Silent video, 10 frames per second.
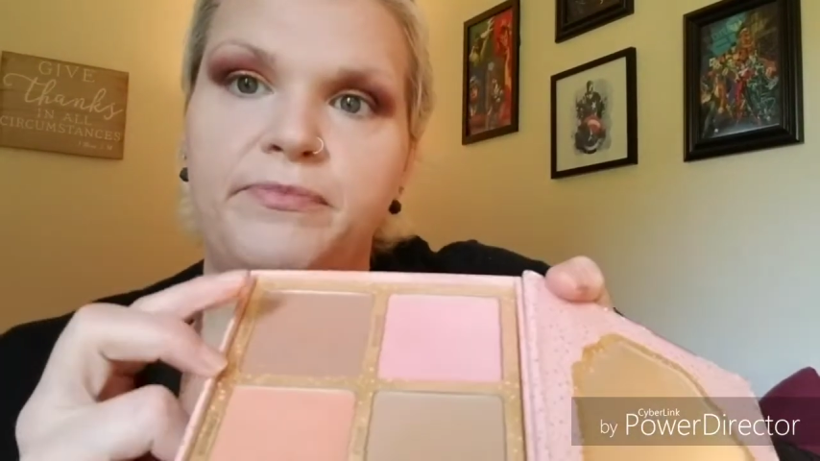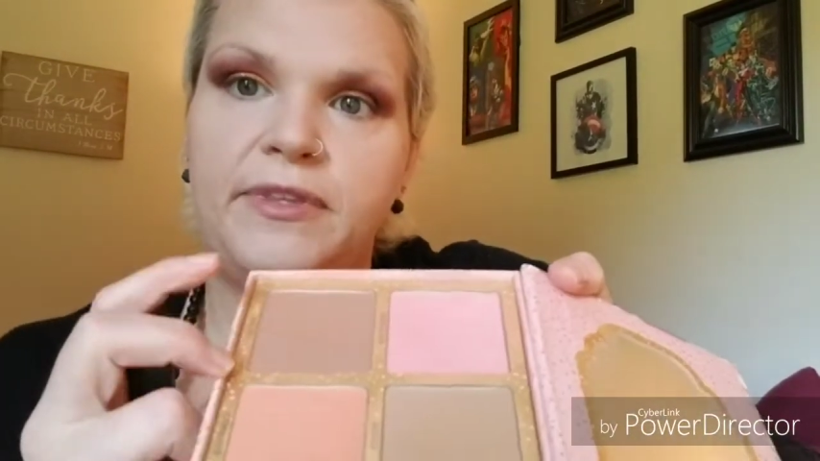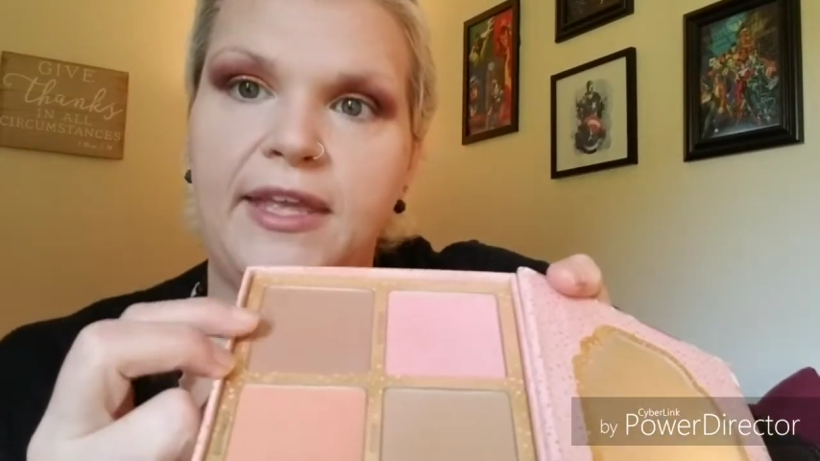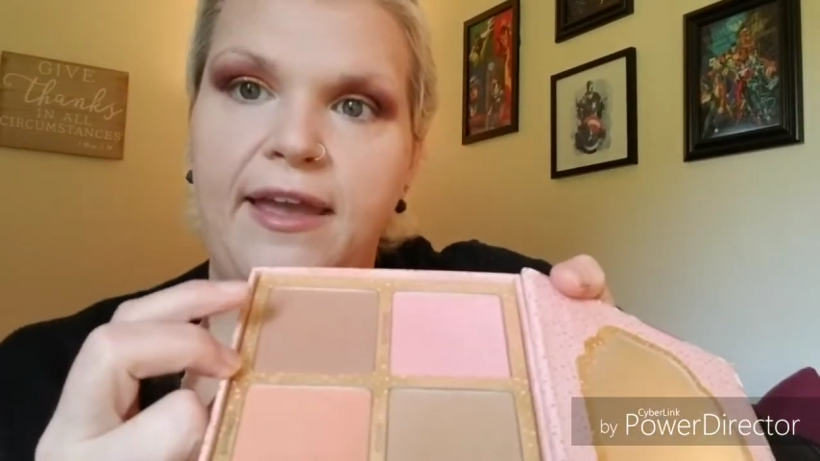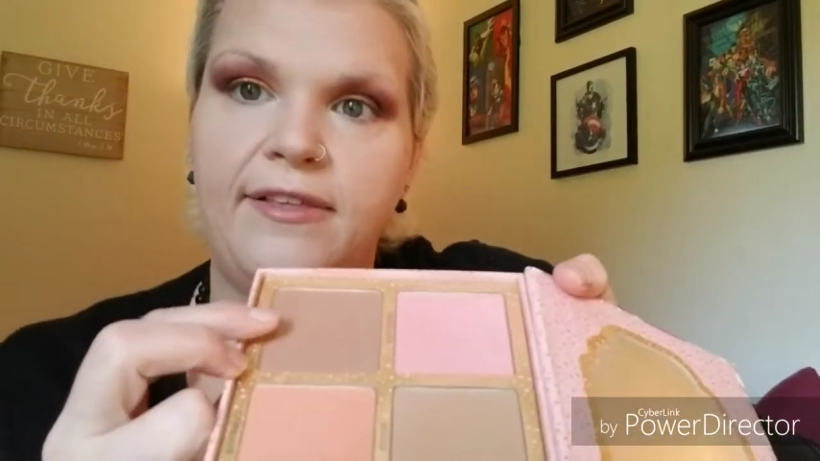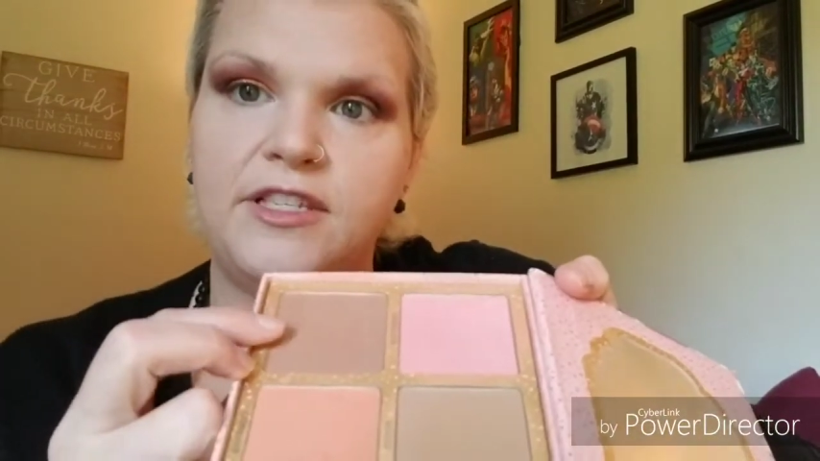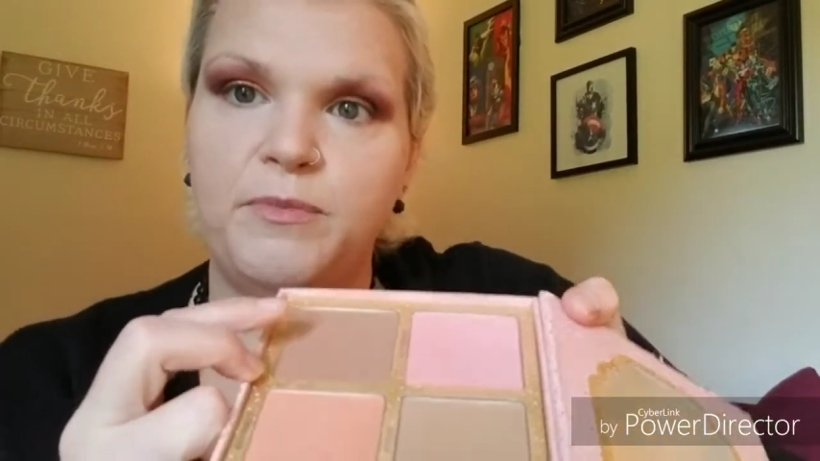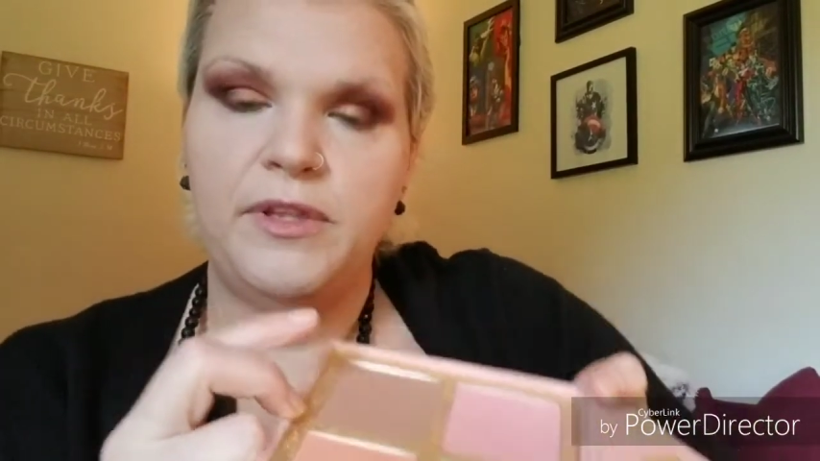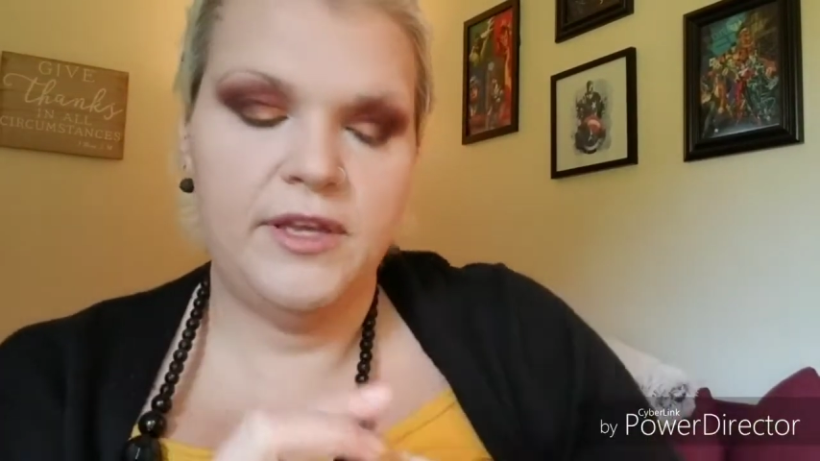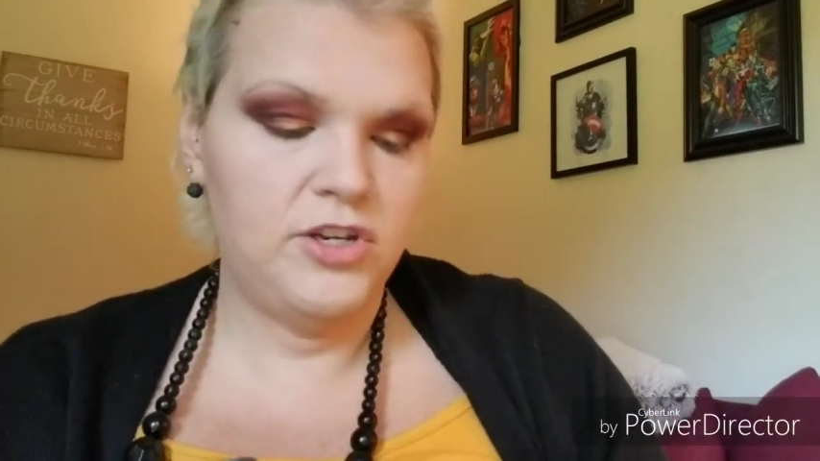Dallas
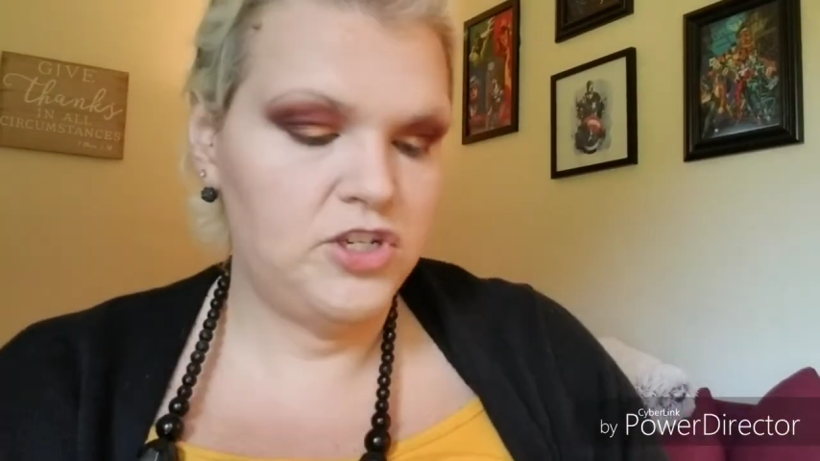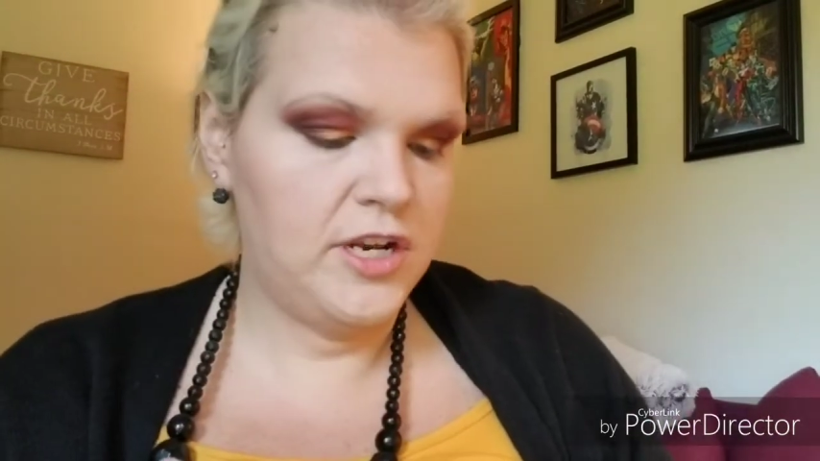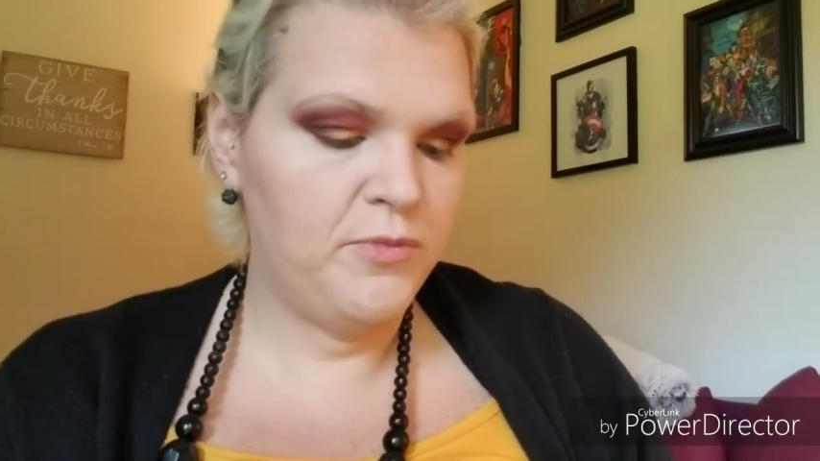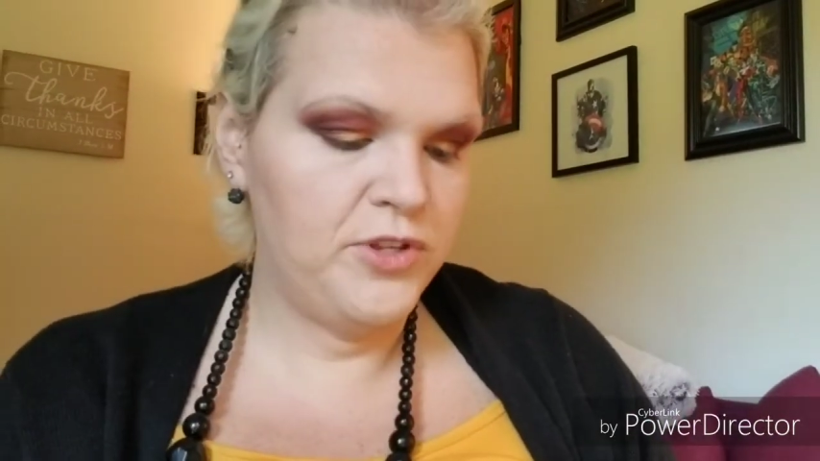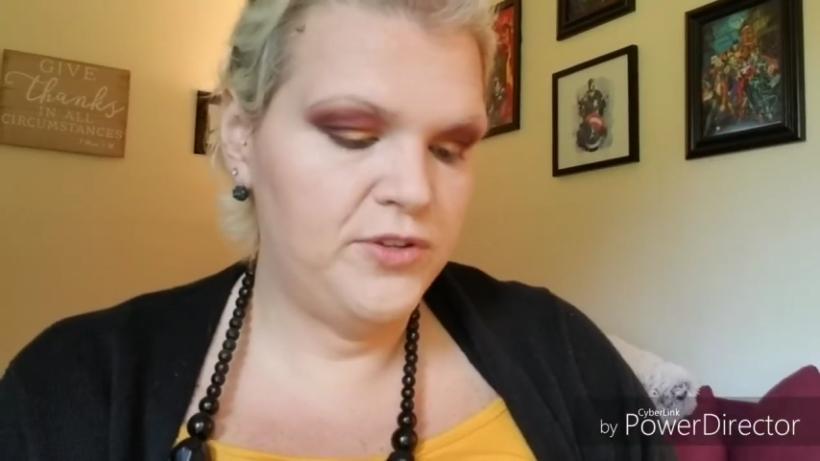blush, and I'm going to